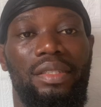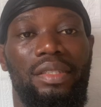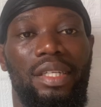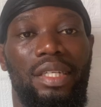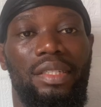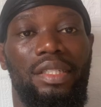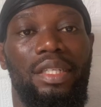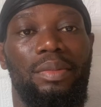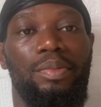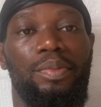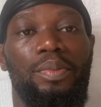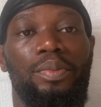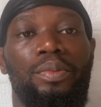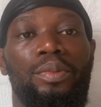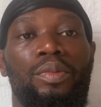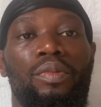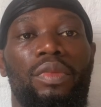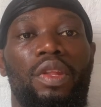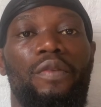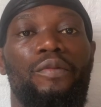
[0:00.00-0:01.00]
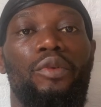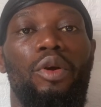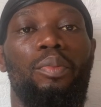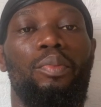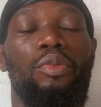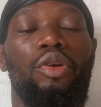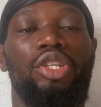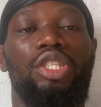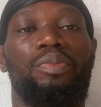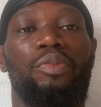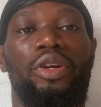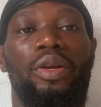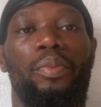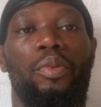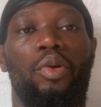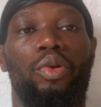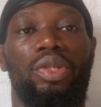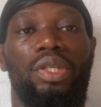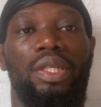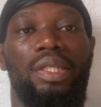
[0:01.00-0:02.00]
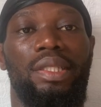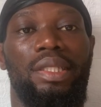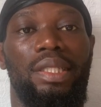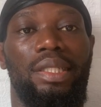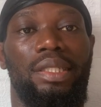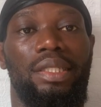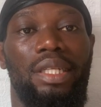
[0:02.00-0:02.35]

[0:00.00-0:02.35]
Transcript: transcript for much more important things.